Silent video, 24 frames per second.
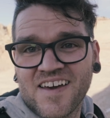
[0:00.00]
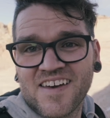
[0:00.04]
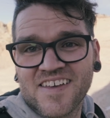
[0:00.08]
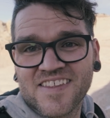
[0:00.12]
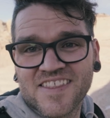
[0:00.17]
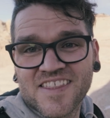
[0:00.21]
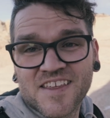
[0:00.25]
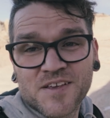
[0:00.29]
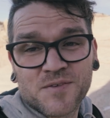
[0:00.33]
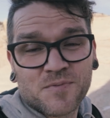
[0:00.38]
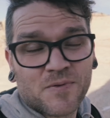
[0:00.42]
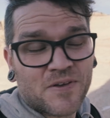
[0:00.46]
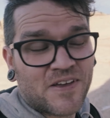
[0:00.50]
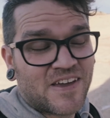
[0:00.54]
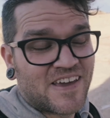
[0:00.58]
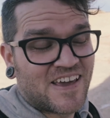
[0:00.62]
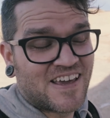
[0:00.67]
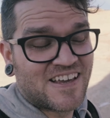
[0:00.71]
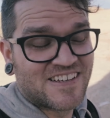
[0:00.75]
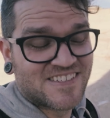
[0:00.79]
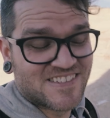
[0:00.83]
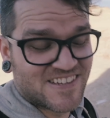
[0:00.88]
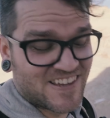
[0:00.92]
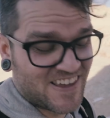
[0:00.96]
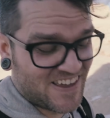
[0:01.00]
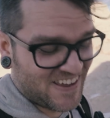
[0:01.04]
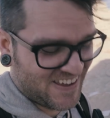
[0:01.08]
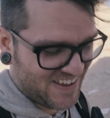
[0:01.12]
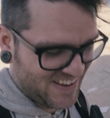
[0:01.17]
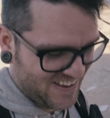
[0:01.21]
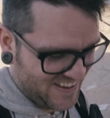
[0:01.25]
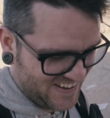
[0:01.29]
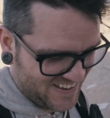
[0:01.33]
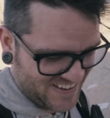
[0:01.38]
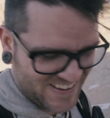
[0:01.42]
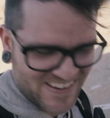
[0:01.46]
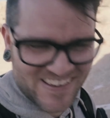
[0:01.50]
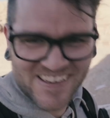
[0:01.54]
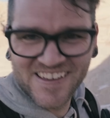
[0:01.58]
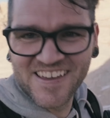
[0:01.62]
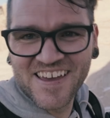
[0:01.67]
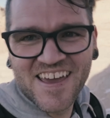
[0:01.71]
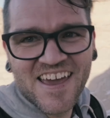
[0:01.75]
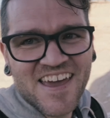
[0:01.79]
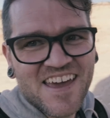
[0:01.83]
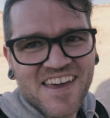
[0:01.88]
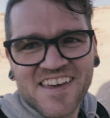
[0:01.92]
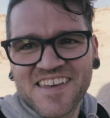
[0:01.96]
this place,
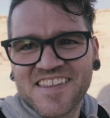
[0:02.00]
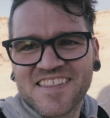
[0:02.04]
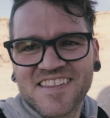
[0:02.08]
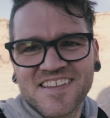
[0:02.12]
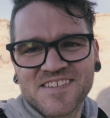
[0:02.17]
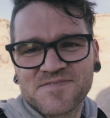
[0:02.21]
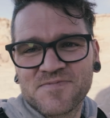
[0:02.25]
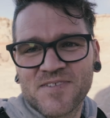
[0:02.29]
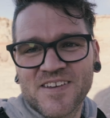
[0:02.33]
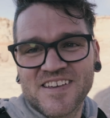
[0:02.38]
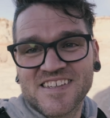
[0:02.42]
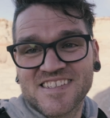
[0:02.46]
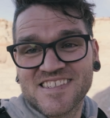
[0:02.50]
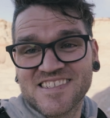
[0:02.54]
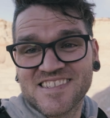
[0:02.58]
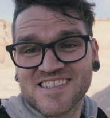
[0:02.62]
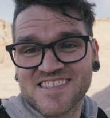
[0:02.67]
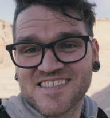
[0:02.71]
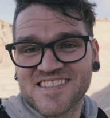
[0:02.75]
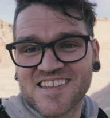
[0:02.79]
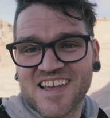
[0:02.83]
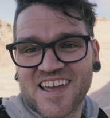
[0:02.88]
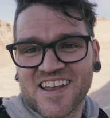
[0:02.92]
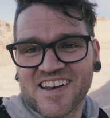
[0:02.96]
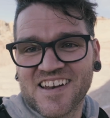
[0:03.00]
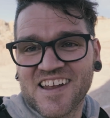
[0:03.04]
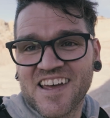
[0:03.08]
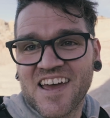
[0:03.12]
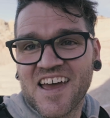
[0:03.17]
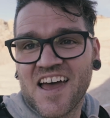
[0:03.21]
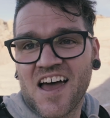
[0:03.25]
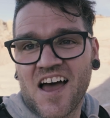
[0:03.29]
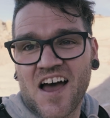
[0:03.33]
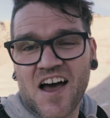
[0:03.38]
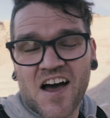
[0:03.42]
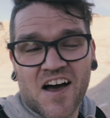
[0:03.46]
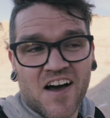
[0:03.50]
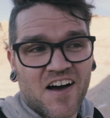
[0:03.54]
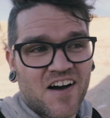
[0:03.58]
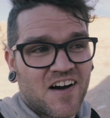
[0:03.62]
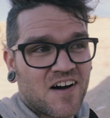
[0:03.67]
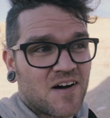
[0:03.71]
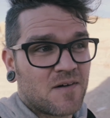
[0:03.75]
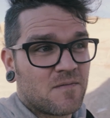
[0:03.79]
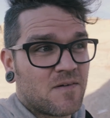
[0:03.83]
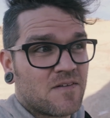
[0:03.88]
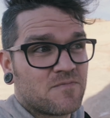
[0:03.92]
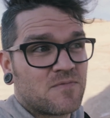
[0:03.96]
this place is insane.
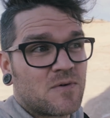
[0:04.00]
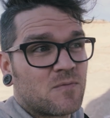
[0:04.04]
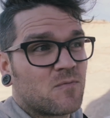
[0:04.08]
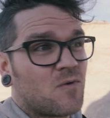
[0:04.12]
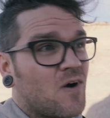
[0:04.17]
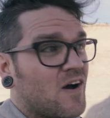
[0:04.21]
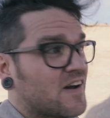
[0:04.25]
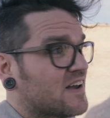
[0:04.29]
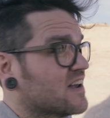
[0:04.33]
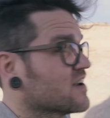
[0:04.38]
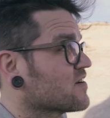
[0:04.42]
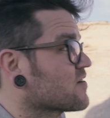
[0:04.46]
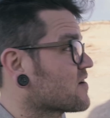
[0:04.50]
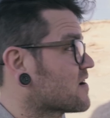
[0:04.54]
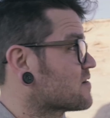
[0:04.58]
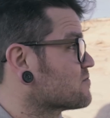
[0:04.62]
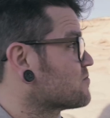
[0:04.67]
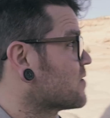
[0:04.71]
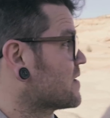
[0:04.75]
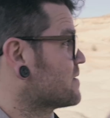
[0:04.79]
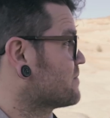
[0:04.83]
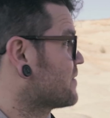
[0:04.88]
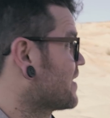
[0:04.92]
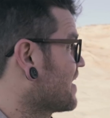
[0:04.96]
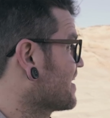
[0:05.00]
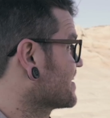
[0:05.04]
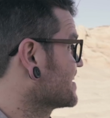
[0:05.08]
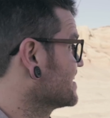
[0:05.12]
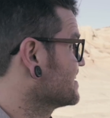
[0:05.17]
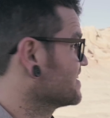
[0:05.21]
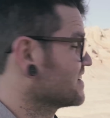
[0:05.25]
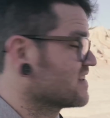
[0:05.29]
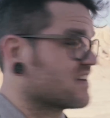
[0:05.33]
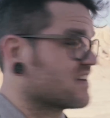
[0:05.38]
I've been walking around White Pocket,